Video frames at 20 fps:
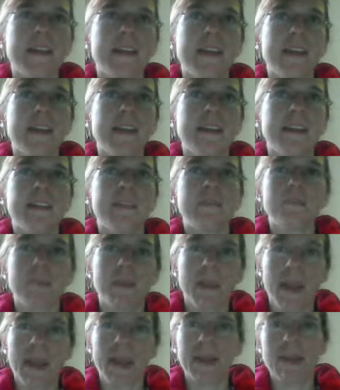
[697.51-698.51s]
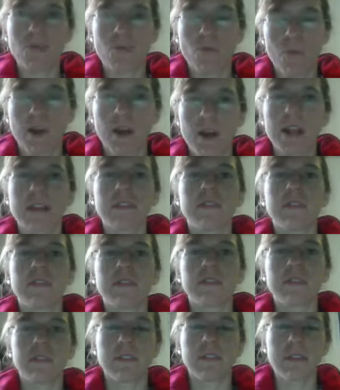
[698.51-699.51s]
is black and white.
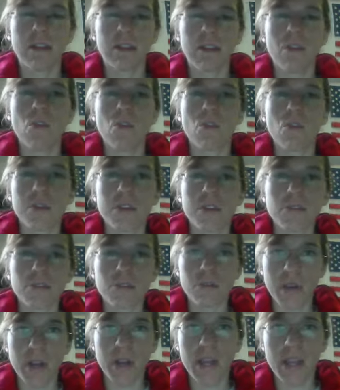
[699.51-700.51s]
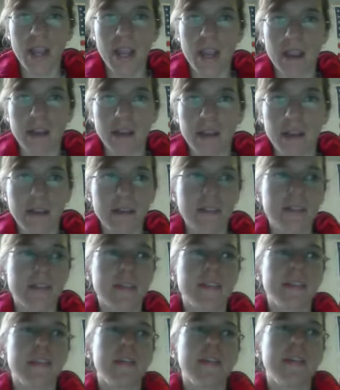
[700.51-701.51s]
There are always gray areas
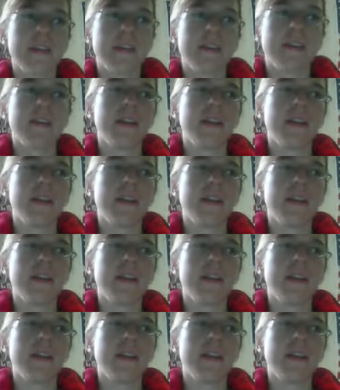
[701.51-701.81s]
here